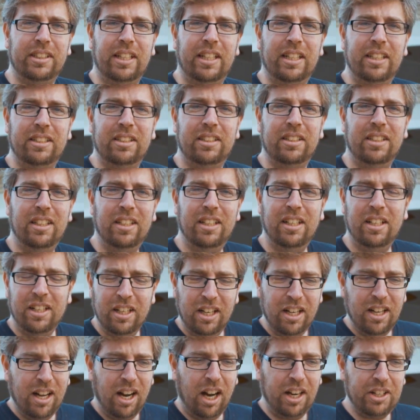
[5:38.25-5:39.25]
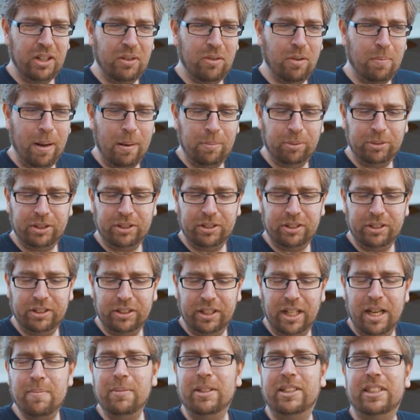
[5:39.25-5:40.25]
And I don't want people
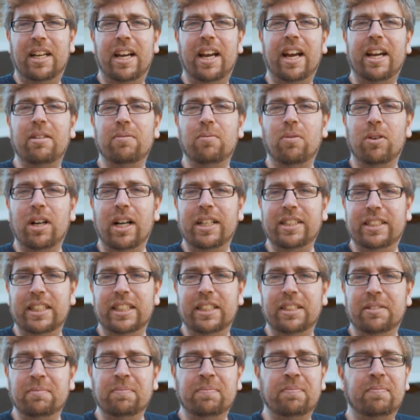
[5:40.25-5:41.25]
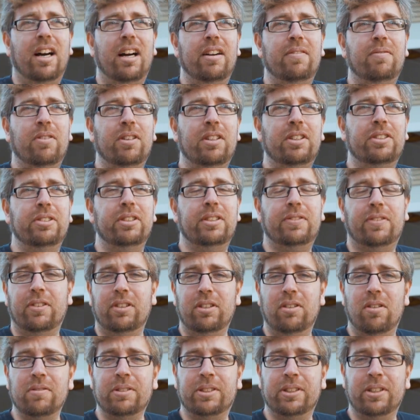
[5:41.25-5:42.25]
to imitate what I did. I wanted to do this for a
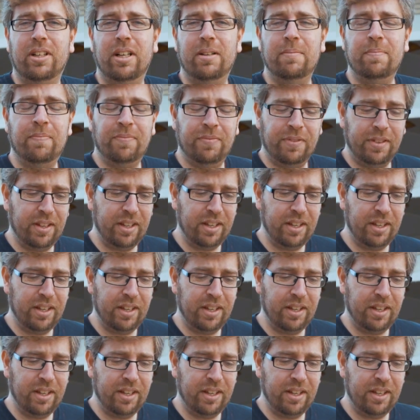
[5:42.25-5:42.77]
long time.